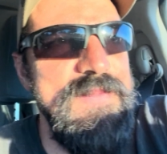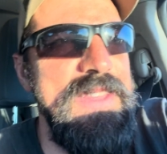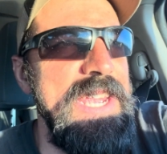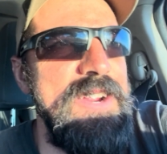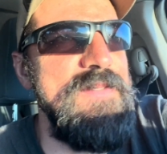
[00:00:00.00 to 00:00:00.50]

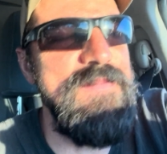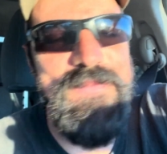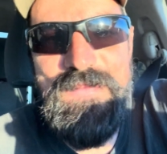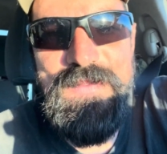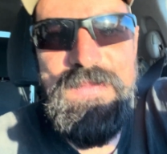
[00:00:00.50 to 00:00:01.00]
They're,
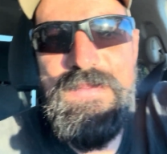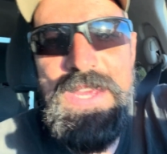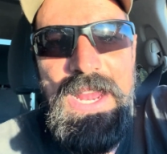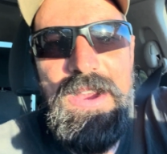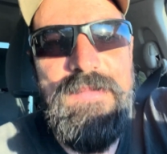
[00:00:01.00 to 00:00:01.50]

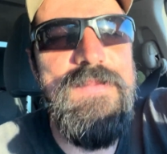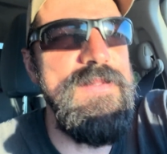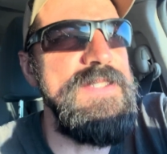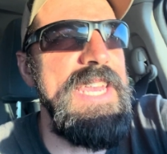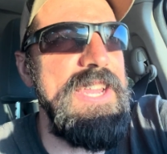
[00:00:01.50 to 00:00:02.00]

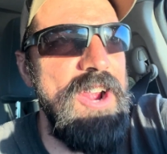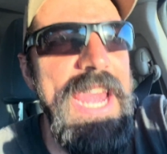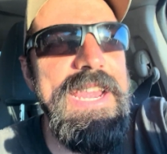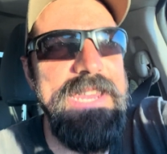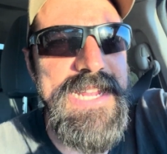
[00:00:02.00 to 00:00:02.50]
it's like, all right,
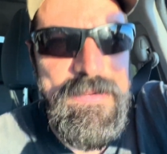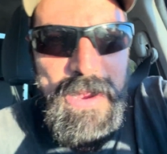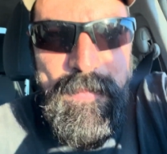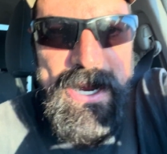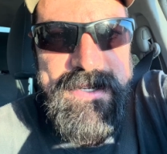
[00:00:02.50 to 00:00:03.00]
I got to get
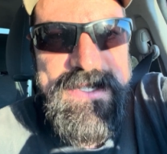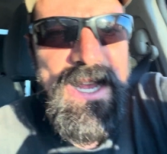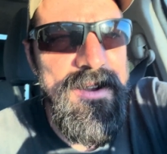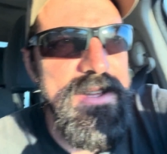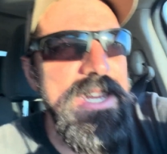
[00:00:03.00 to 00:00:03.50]
my parents
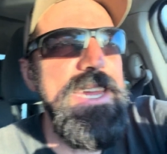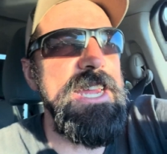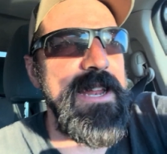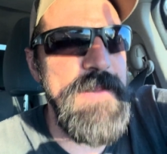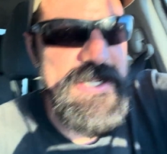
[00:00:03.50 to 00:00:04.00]
out, I
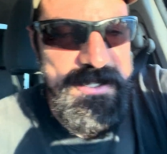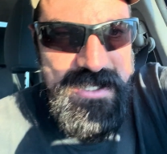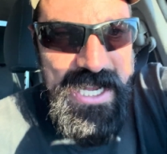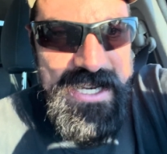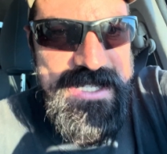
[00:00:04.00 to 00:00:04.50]
got to make sure
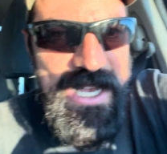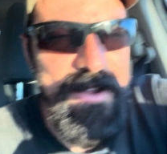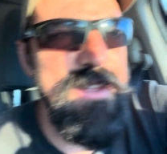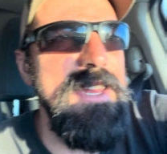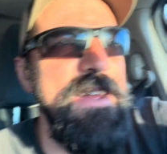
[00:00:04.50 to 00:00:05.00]
Sandy's
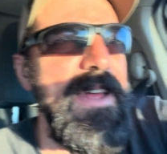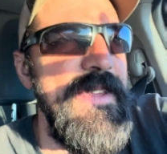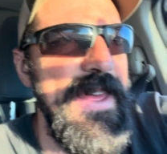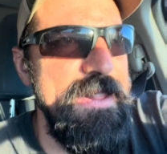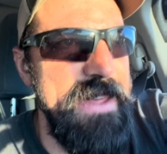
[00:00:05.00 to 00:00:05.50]
out,
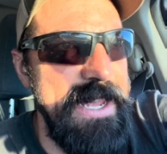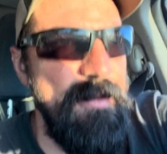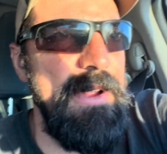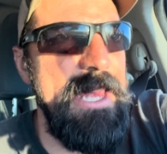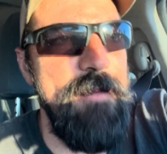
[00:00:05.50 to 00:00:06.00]
and then like
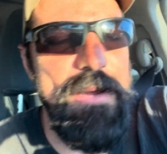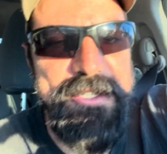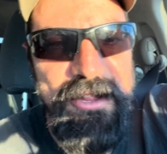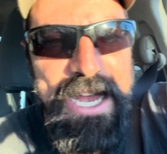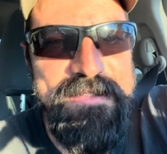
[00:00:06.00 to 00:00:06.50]
we got a bunch
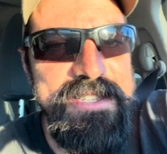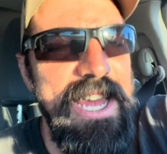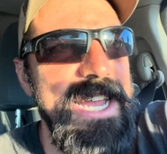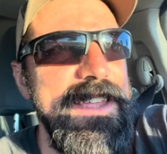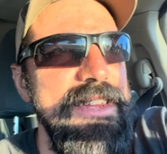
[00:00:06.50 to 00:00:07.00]
of livestock.